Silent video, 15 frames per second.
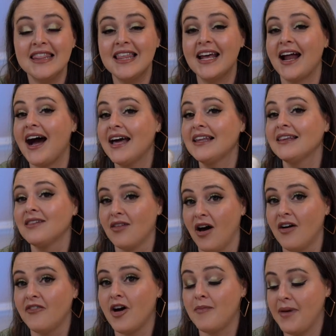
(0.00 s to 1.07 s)
that I
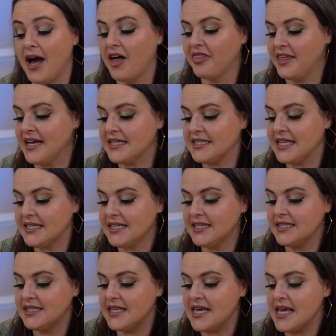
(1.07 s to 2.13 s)
love about this. This
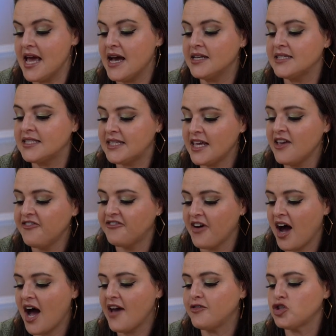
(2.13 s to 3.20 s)
is the
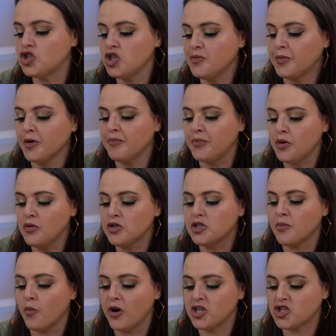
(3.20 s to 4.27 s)
C5 Super
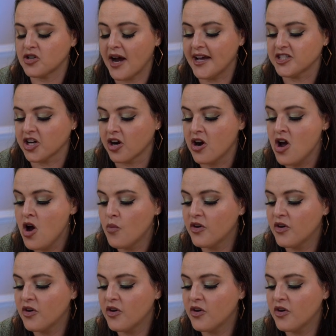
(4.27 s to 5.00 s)
Boost Moisturizer